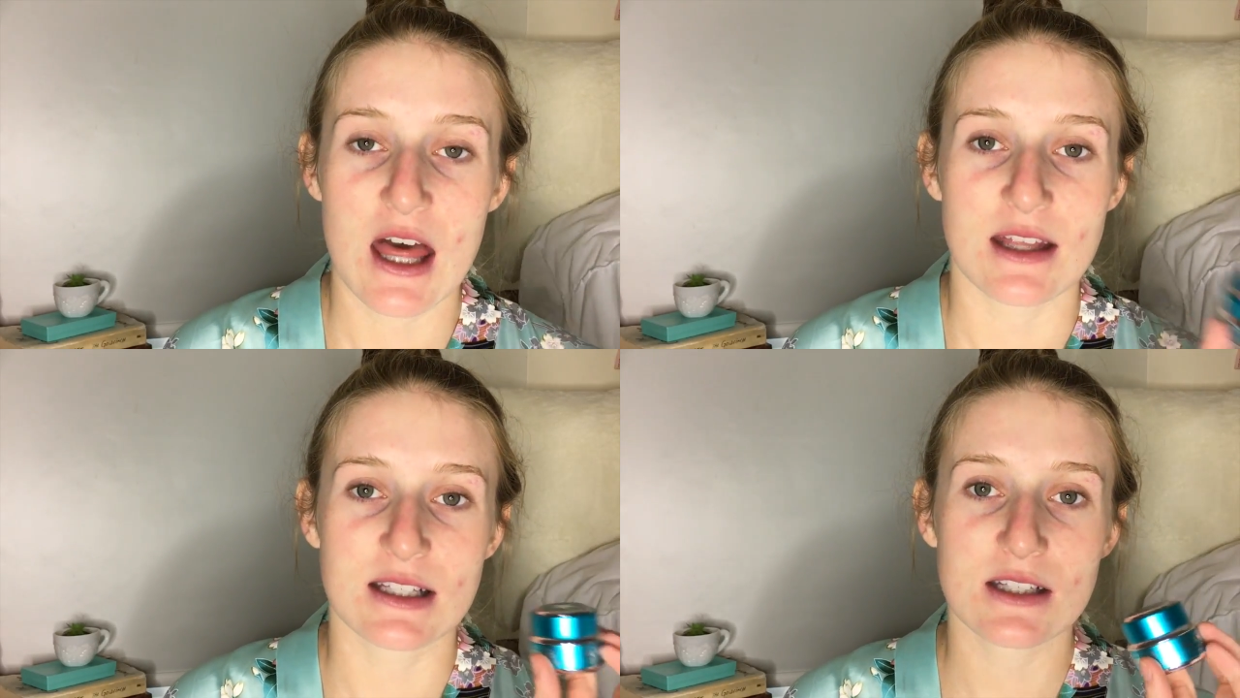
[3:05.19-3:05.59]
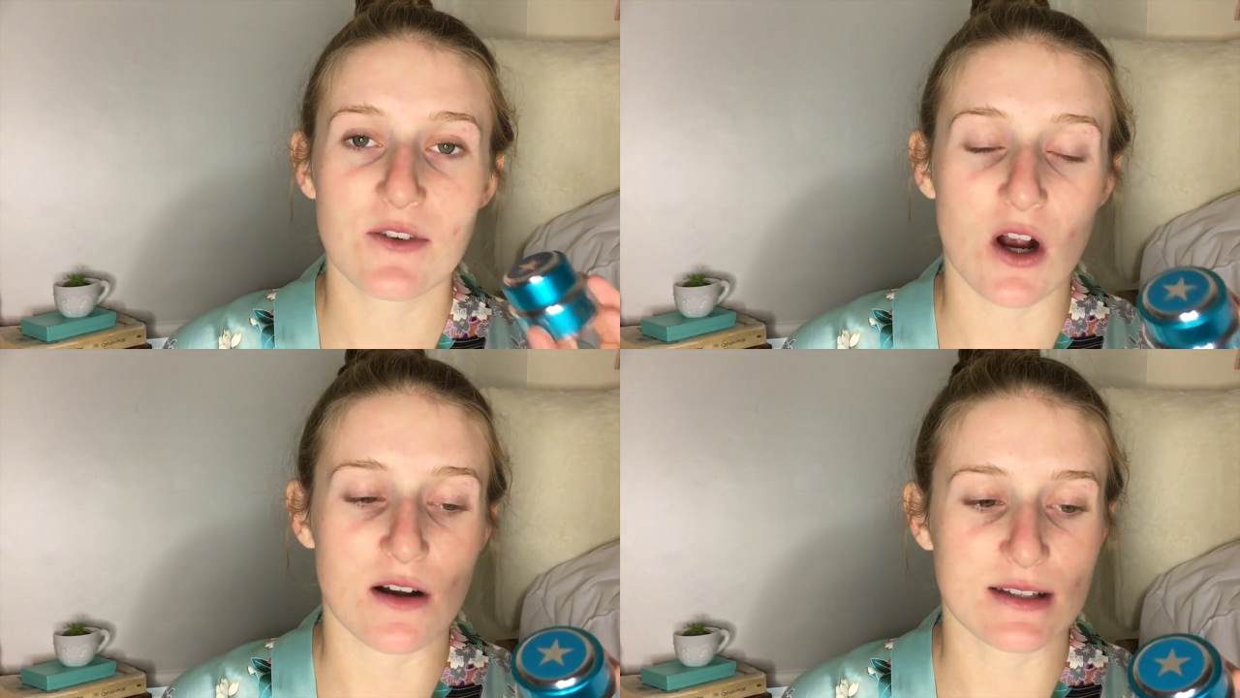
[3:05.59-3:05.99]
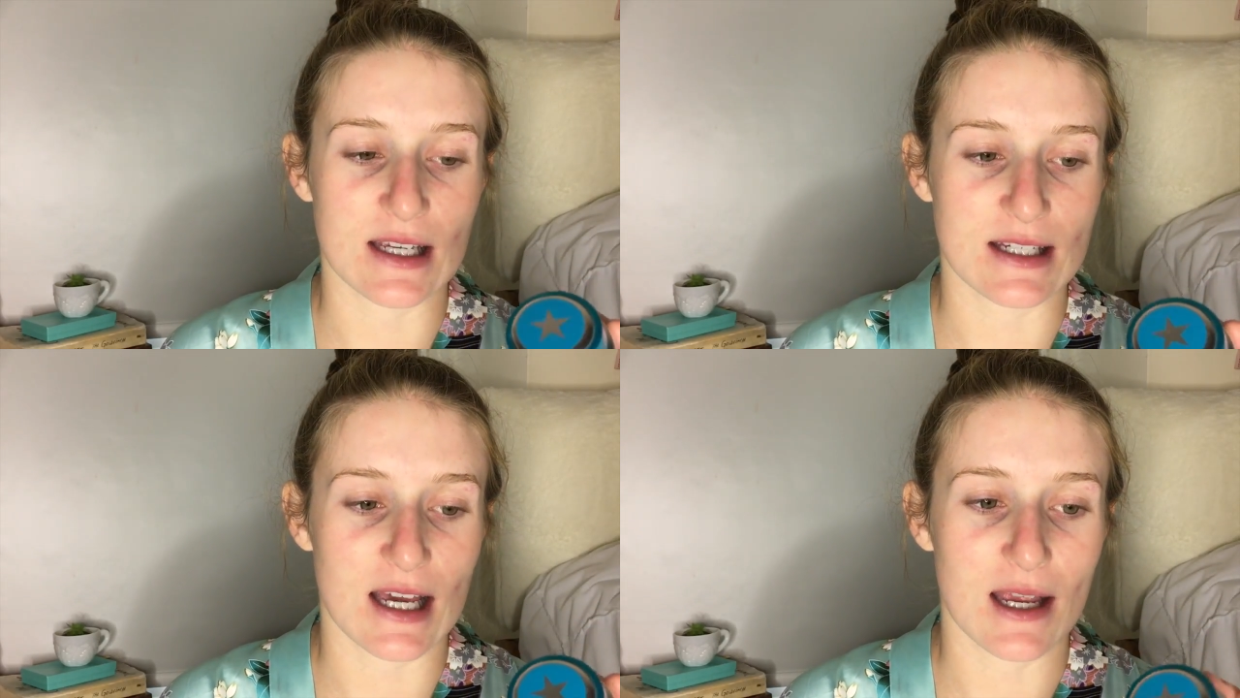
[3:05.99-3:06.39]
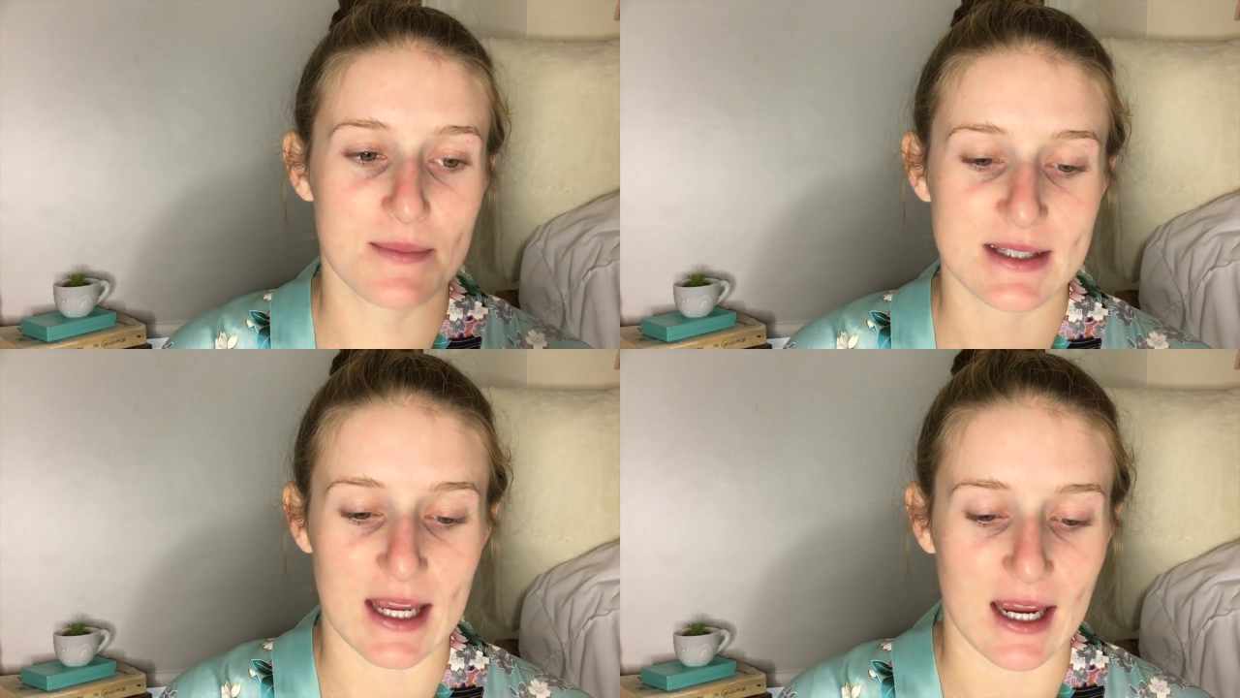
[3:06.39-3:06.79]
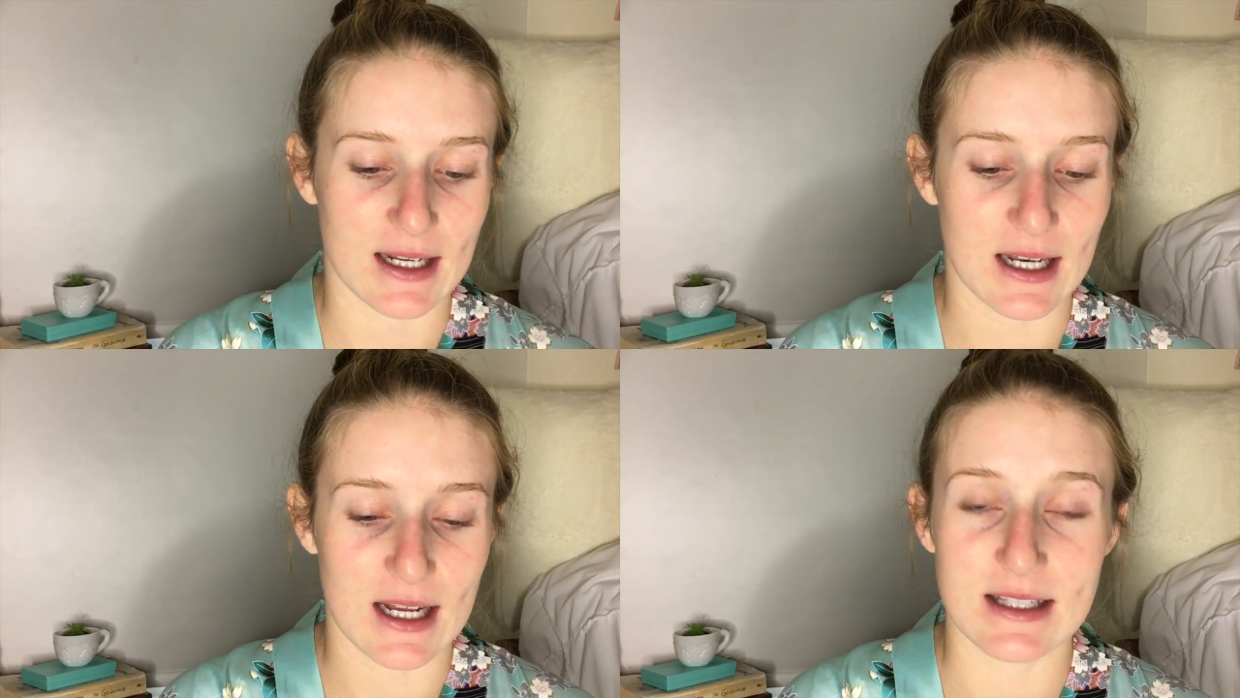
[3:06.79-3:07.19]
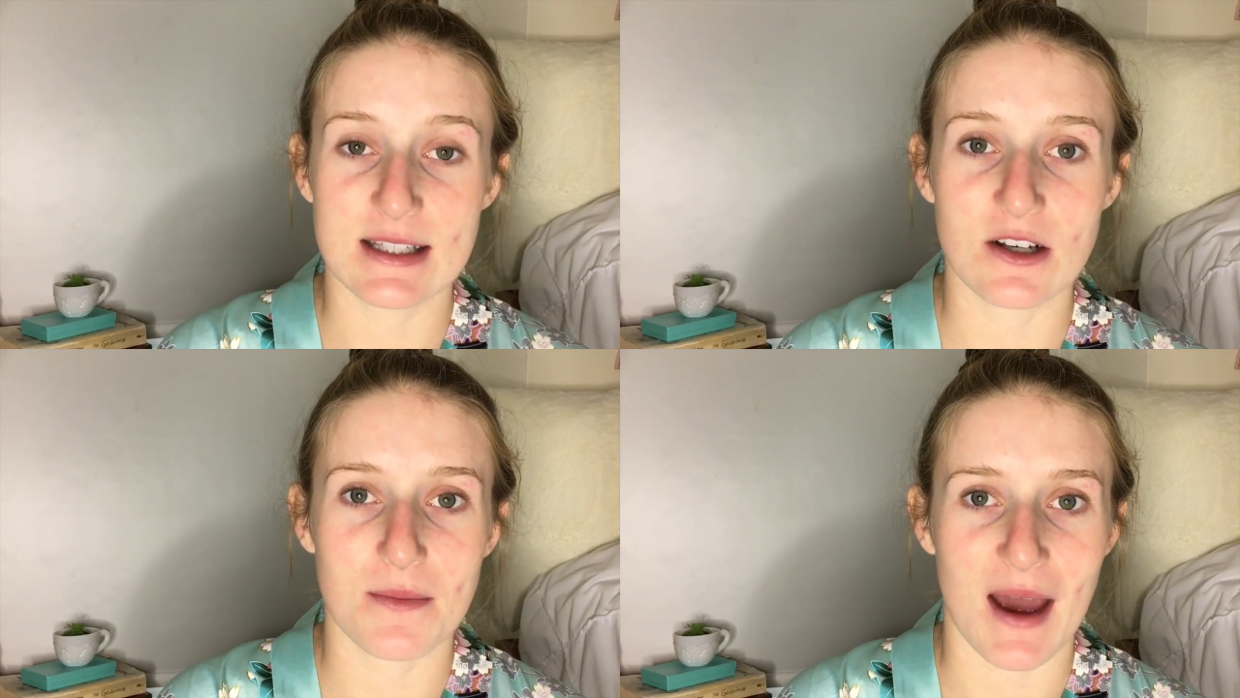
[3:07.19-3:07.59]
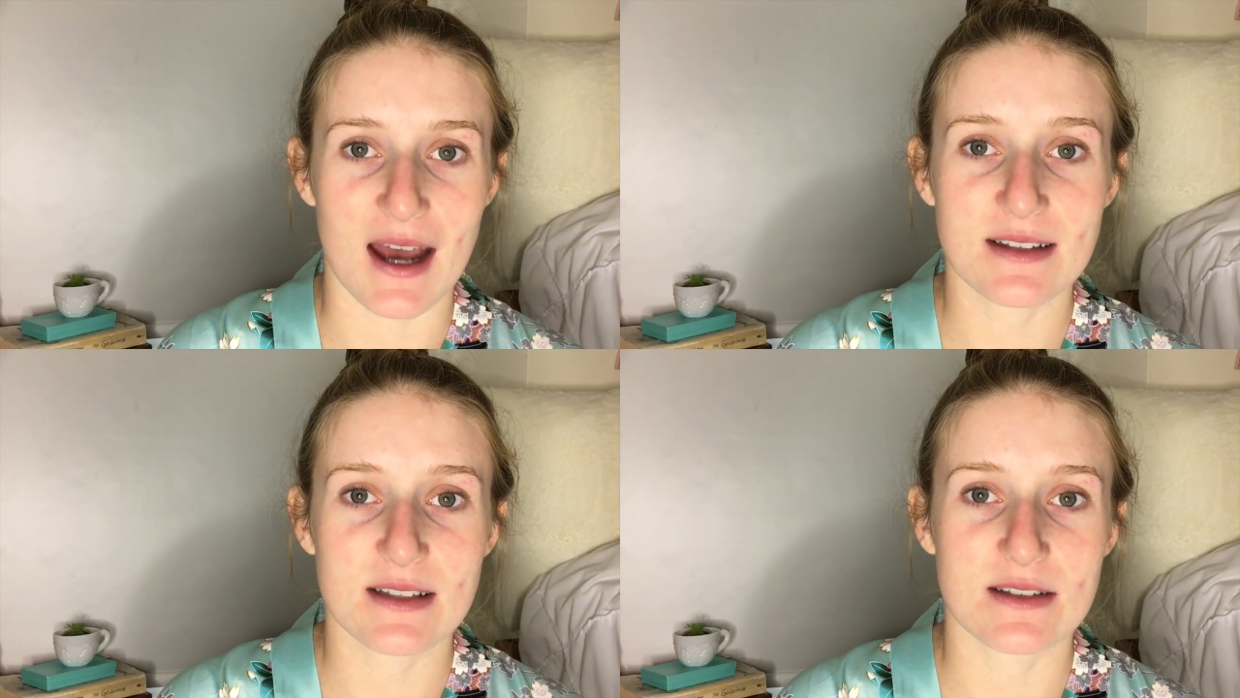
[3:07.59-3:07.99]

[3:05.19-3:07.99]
This is for all skin types, and it is still a mask,